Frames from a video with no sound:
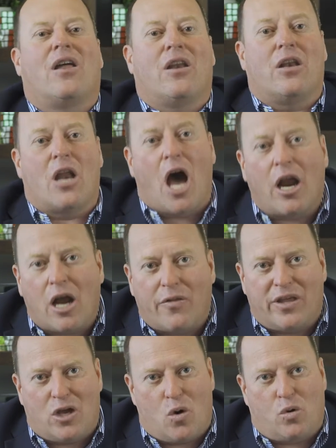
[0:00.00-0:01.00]
not
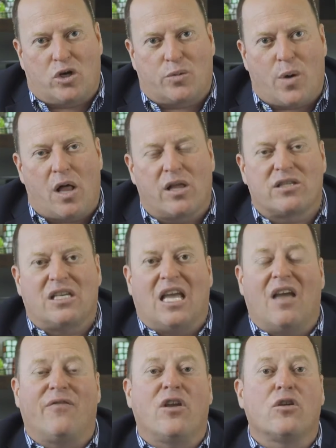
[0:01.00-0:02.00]
on the owner's policy.
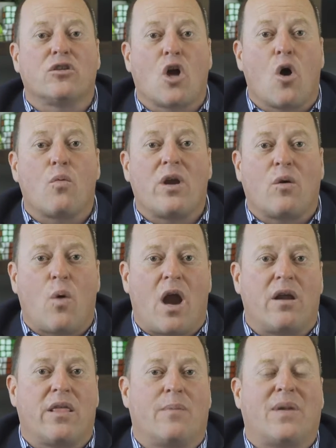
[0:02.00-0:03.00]
If you don't
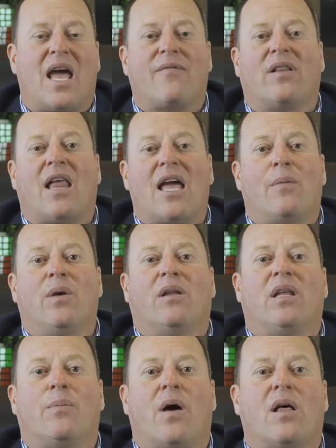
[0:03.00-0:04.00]
require them to have a
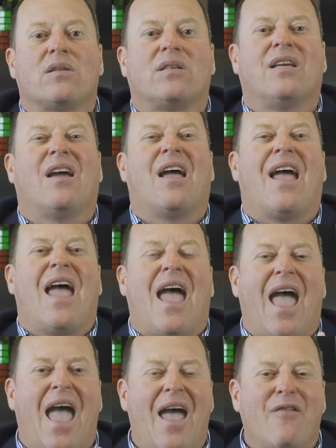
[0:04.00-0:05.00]
liability policy,
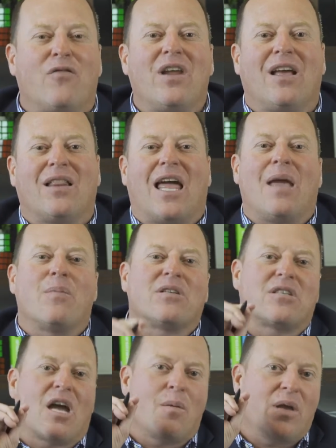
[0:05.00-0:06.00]
every claim is
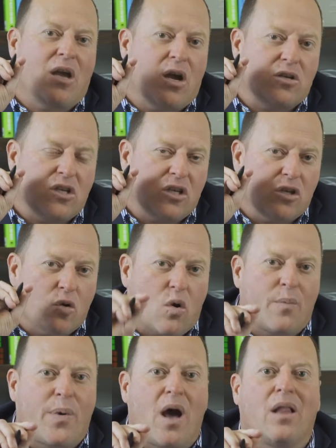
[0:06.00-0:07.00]
coming onto
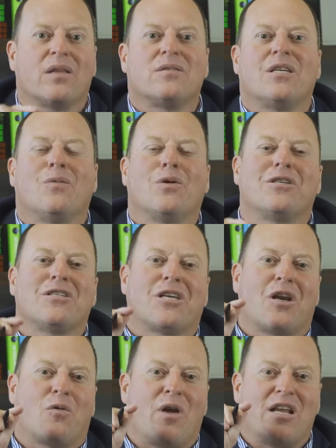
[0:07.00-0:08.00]
your policy, which is
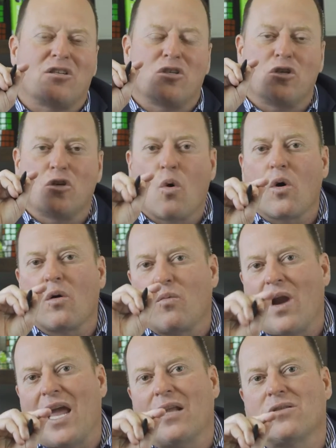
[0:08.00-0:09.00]
gonna raise your
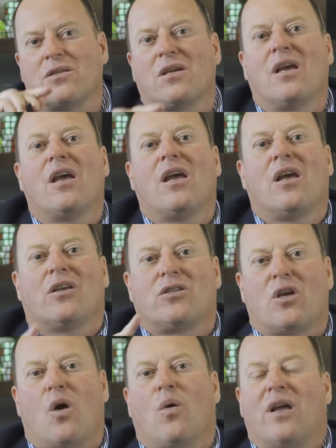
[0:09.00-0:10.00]
rates.
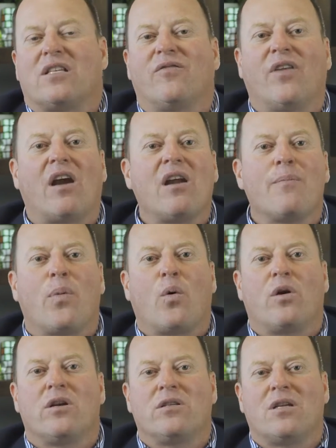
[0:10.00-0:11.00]
So it's very
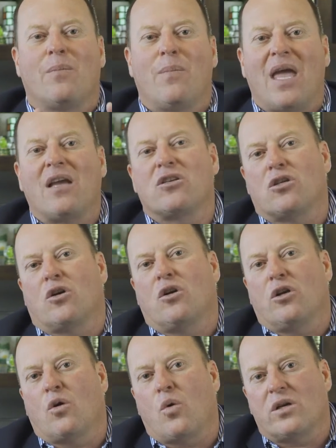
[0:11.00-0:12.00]
important to make sure
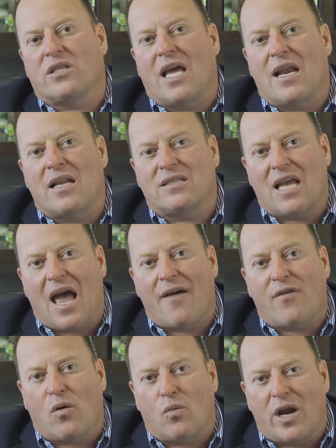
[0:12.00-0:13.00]
your tenants
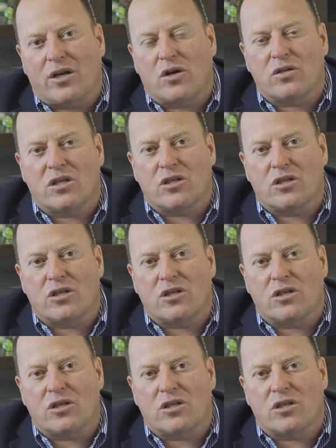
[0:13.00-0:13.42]
have renter's